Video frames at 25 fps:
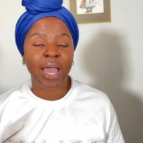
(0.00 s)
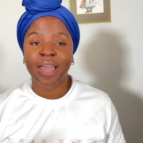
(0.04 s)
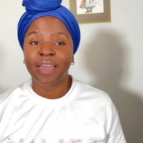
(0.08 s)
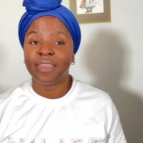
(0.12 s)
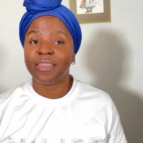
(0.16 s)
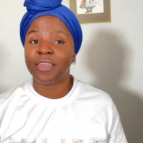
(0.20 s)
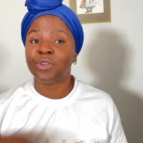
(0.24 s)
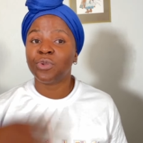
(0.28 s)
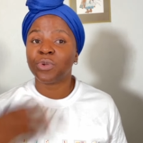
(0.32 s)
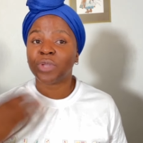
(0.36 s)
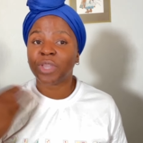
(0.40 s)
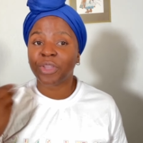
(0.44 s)

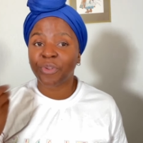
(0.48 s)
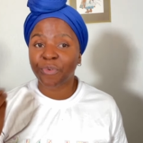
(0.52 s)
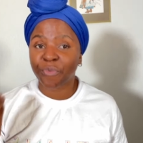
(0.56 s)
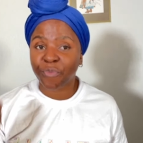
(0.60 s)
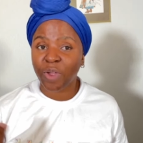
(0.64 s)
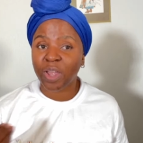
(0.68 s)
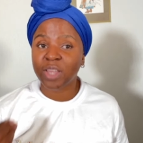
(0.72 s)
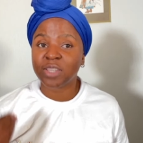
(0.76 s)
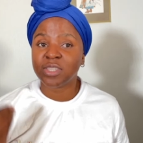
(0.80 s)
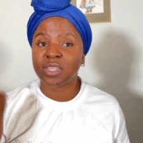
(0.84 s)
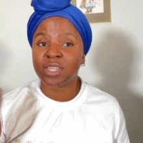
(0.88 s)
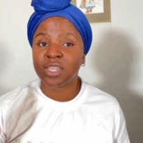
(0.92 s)
then you can
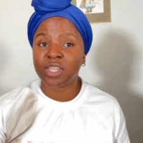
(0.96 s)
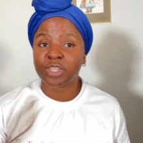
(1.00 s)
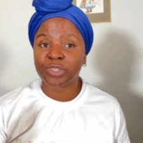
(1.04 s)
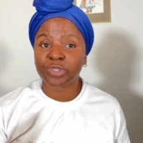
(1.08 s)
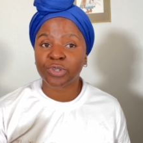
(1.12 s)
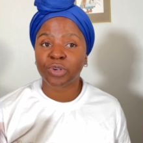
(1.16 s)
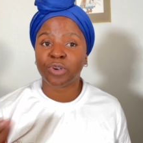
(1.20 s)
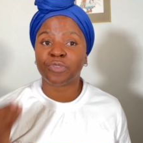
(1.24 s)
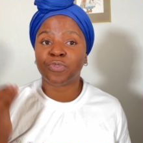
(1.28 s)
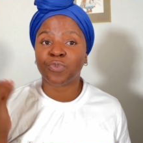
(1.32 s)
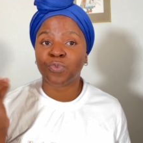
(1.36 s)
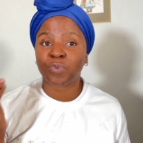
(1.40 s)
rinse it
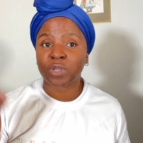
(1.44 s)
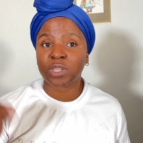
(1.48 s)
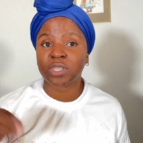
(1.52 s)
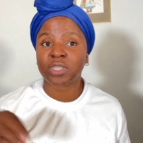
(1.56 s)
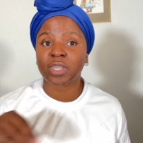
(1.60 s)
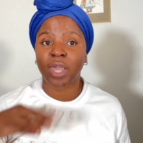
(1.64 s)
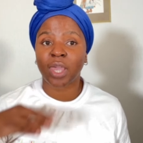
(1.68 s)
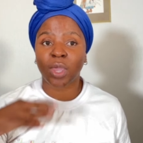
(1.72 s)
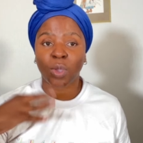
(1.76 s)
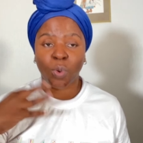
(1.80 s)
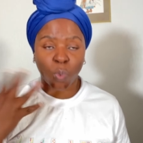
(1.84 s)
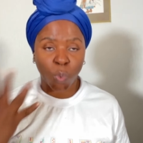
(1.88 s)
off with
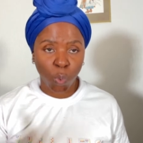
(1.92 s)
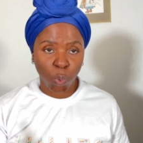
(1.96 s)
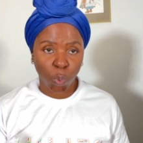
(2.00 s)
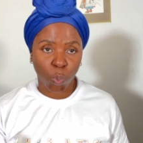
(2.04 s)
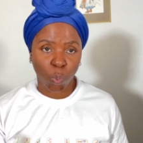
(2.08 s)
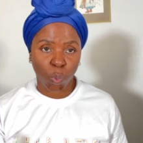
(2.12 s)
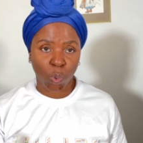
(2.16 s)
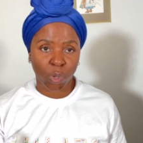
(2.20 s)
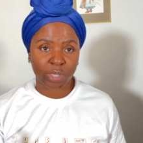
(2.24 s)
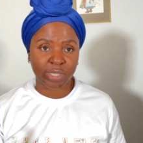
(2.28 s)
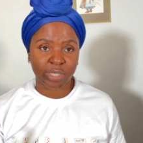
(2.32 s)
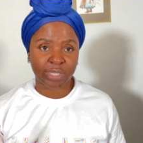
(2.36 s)
a
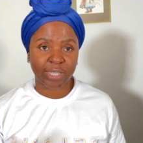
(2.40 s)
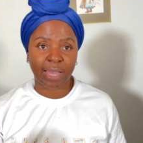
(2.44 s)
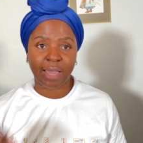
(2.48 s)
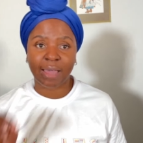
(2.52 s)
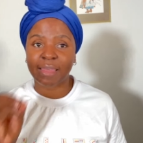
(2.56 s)
cool water